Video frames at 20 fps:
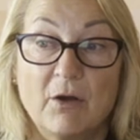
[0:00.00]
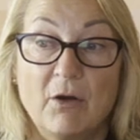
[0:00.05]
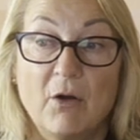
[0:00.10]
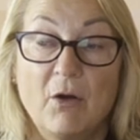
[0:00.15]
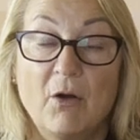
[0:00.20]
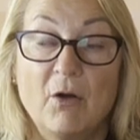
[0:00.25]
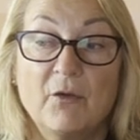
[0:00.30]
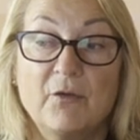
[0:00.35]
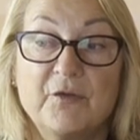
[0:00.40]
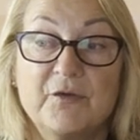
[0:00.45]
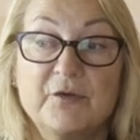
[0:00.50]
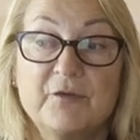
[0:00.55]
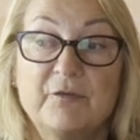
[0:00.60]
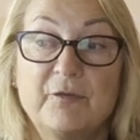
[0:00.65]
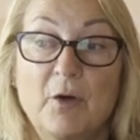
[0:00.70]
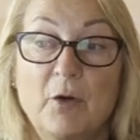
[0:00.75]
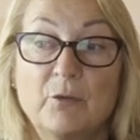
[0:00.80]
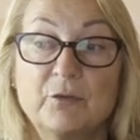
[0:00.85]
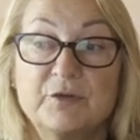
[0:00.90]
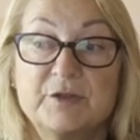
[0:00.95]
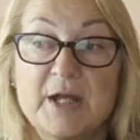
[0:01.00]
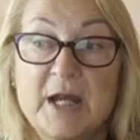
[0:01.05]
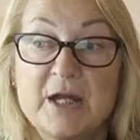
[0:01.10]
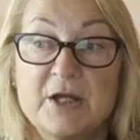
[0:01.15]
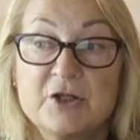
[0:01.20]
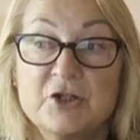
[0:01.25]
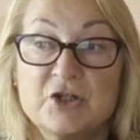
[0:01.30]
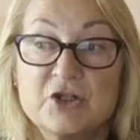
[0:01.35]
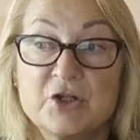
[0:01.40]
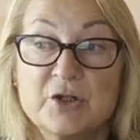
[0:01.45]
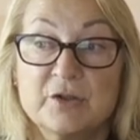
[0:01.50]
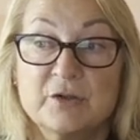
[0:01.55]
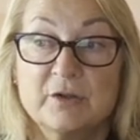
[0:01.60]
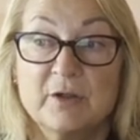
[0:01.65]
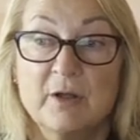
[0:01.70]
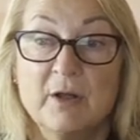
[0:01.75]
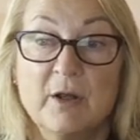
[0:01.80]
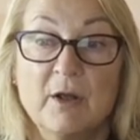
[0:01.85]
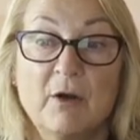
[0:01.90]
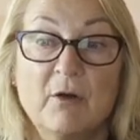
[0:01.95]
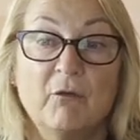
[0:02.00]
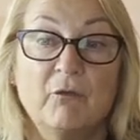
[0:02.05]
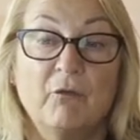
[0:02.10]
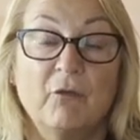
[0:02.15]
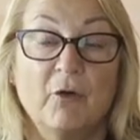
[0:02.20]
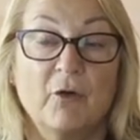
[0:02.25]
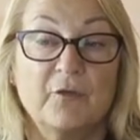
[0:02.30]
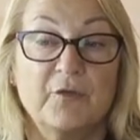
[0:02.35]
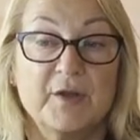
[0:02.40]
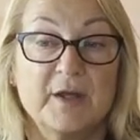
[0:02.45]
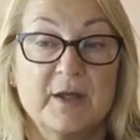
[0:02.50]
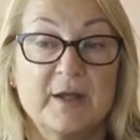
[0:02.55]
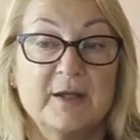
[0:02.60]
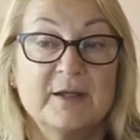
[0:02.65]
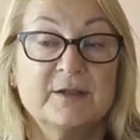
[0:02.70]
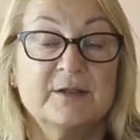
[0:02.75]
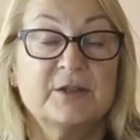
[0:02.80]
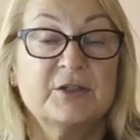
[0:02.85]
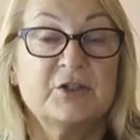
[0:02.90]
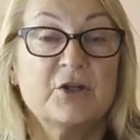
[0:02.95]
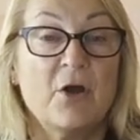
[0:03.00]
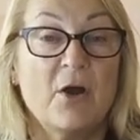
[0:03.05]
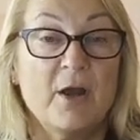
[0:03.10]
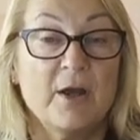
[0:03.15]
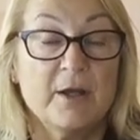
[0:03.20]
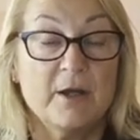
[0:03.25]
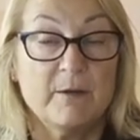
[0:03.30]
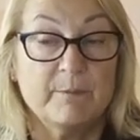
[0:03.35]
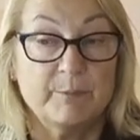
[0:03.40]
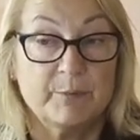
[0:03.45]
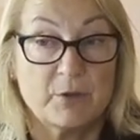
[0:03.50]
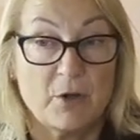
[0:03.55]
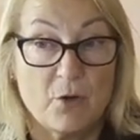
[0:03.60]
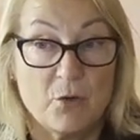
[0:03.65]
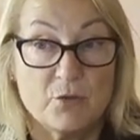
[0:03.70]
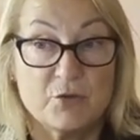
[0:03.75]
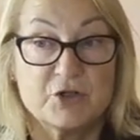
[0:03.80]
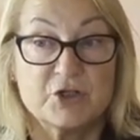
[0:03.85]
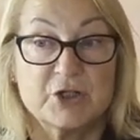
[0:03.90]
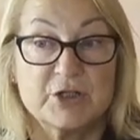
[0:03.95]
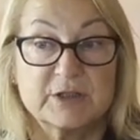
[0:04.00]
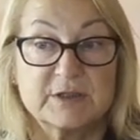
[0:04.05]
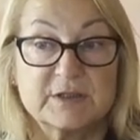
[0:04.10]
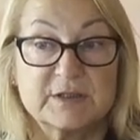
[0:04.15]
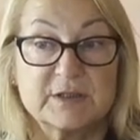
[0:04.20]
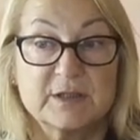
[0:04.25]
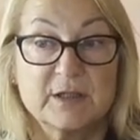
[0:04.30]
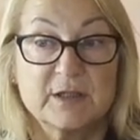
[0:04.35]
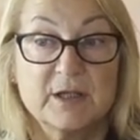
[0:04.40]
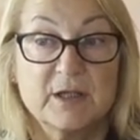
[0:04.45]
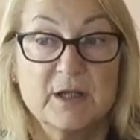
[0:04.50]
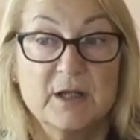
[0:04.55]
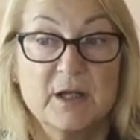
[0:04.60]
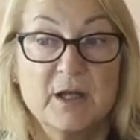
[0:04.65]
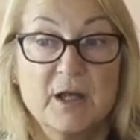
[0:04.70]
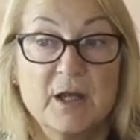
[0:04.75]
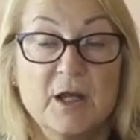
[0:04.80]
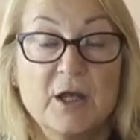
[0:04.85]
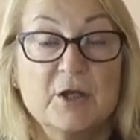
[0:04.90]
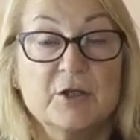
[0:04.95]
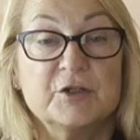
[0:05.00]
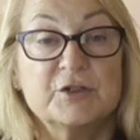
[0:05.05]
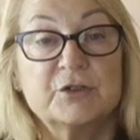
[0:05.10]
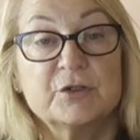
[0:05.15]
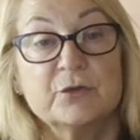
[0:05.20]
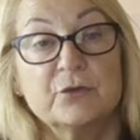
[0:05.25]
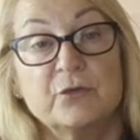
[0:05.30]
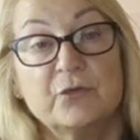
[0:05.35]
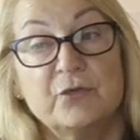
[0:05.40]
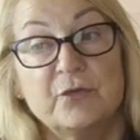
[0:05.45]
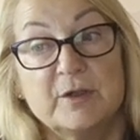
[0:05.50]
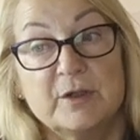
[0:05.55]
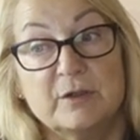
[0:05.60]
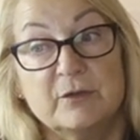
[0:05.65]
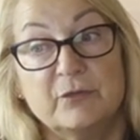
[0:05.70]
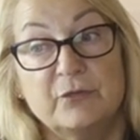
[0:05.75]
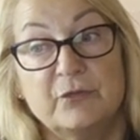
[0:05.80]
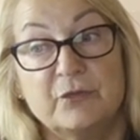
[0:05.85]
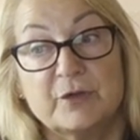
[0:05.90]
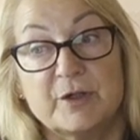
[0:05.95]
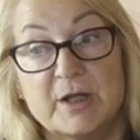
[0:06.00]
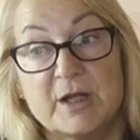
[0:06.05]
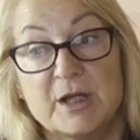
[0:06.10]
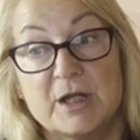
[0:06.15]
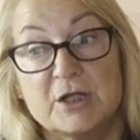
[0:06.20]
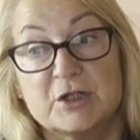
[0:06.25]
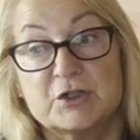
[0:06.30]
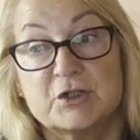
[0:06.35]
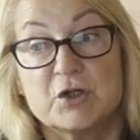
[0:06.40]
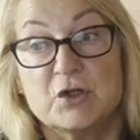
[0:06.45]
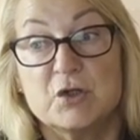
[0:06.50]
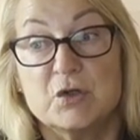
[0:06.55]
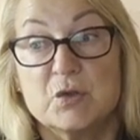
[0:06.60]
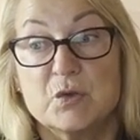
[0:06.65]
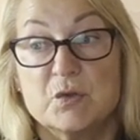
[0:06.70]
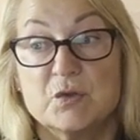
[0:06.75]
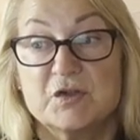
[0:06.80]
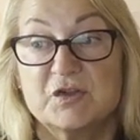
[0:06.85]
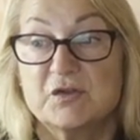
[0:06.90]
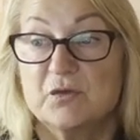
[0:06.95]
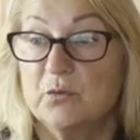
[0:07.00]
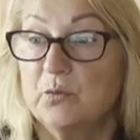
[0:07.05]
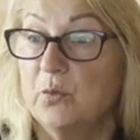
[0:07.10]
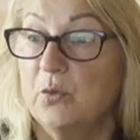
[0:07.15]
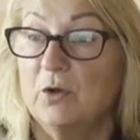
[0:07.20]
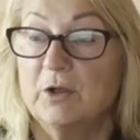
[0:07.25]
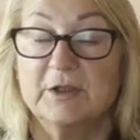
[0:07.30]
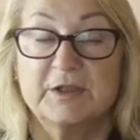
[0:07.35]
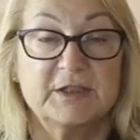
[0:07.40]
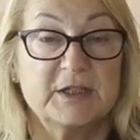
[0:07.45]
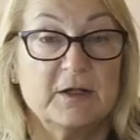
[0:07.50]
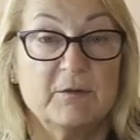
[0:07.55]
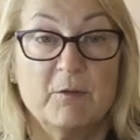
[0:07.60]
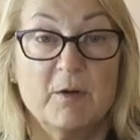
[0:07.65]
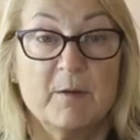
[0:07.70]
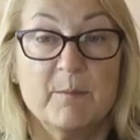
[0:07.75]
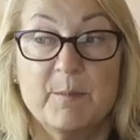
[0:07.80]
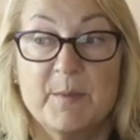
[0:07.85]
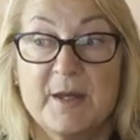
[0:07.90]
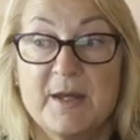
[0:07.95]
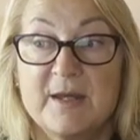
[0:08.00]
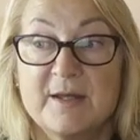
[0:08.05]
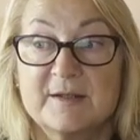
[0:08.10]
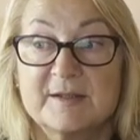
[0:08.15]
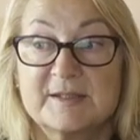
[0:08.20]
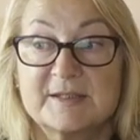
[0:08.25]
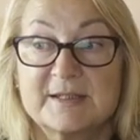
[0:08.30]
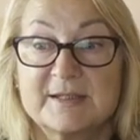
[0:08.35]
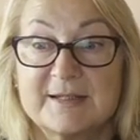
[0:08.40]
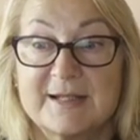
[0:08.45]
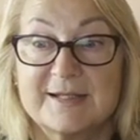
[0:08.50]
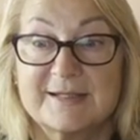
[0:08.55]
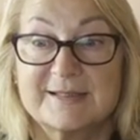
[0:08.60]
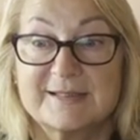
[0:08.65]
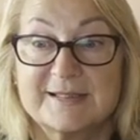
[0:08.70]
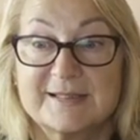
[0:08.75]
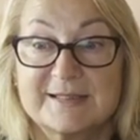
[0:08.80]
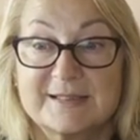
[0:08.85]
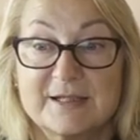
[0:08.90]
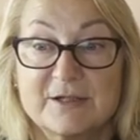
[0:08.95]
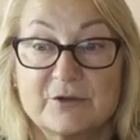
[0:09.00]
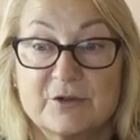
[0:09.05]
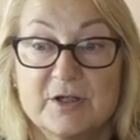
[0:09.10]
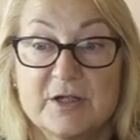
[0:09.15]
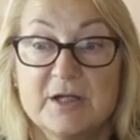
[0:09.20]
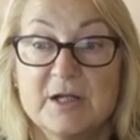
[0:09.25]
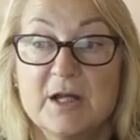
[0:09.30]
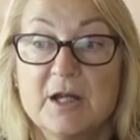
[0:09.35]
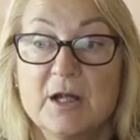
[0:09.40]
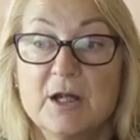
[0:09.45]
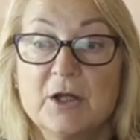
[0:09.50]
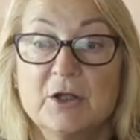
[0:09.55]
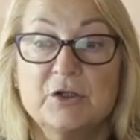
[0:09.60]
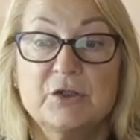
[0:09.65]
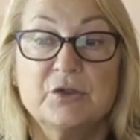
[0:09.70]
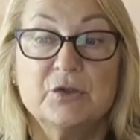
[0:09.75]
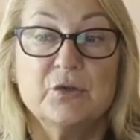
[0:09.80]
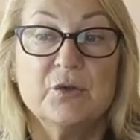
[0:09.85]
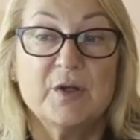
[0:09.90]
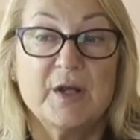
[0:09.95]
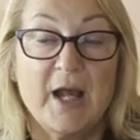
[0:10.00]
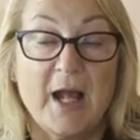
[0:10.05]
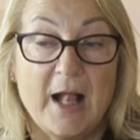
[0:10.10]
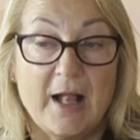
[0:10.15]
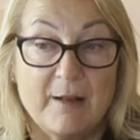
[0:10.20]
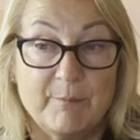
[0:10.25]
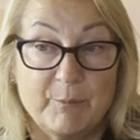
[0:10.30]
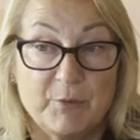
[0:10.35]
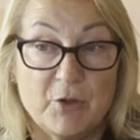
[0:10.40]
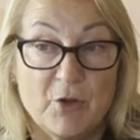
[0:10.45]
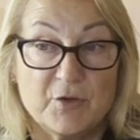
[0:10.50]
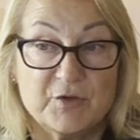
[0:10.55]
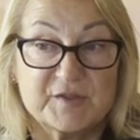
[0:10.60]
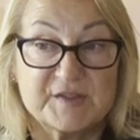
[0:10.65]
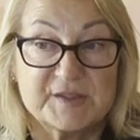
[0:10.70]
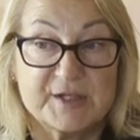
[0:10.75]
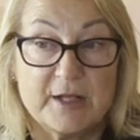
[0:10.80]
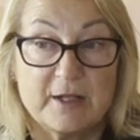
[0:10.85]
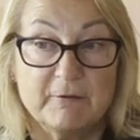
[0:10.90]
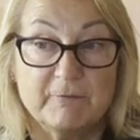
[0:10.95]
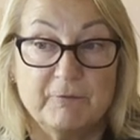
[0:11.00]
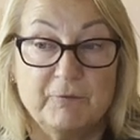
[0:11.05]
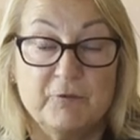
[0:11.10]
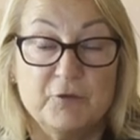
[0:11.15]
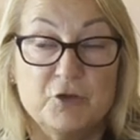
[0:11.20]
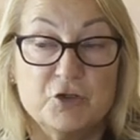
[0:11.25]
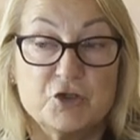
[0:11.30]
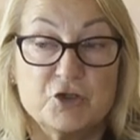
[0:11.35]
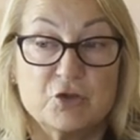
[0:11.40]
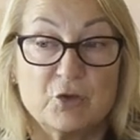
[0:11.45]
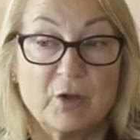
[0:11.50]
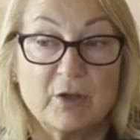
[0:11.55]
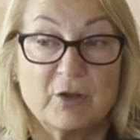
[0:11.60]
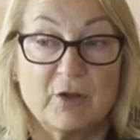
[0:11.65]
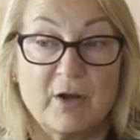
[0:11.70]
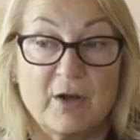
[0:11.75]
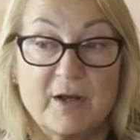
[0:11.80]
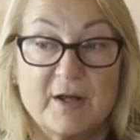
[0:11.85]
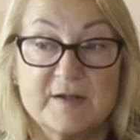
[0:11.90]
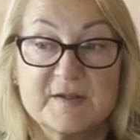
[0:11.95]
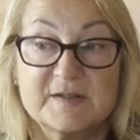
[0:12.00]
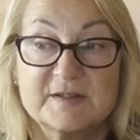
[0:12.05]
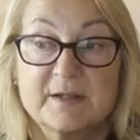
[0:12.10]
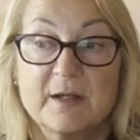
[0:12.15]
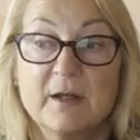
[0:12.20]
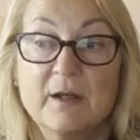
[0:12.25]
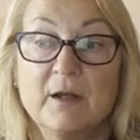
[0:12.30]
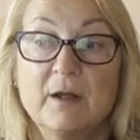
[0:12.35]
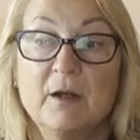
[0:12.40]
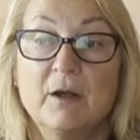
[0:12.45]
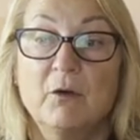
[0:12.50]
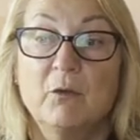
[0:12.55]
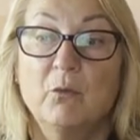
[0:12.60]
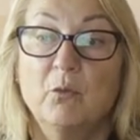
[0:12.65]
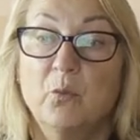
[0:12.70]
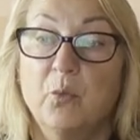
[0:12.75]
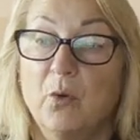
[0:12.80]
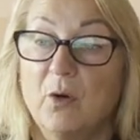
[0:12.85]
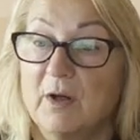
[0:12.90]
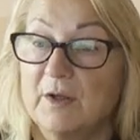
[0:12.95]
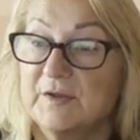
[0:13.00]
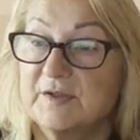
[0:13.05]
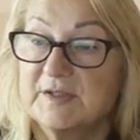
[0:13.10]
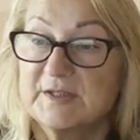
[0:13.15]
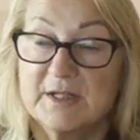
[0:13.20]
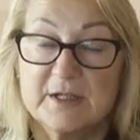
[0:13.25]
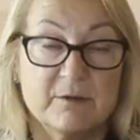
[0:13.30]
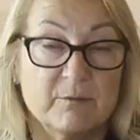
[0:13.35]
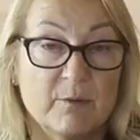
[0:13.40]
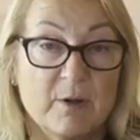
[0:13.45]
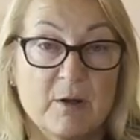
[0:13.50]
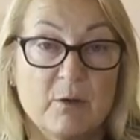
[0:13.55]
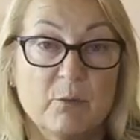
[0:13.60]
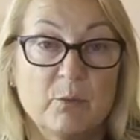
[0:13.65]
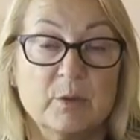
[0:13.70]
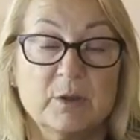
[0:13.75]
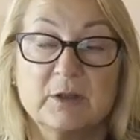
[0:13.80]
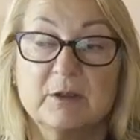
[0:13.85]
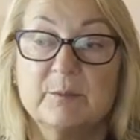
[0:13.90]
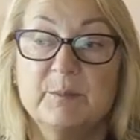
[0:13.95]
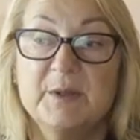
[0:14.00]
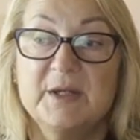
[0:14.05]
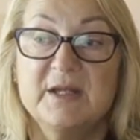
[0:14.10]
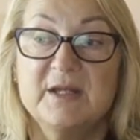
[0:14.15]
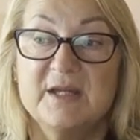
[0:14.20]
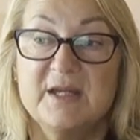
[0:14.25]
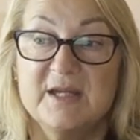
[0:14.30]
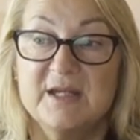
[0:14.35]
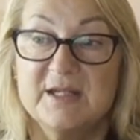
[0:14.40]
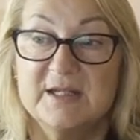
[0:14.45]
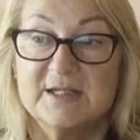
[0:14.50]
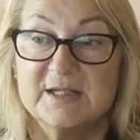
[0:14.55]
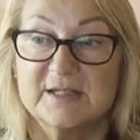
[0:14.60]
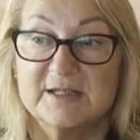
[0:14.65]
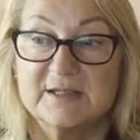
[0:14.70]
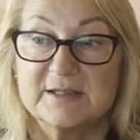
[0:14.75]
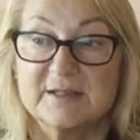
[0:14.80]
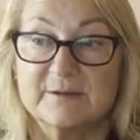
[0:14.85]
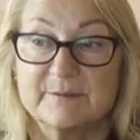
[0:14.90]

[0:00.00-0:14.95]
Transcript: on the foundation for the entire project. So feel free to use whatever means necessary to help yourself visualize whatever will be needed.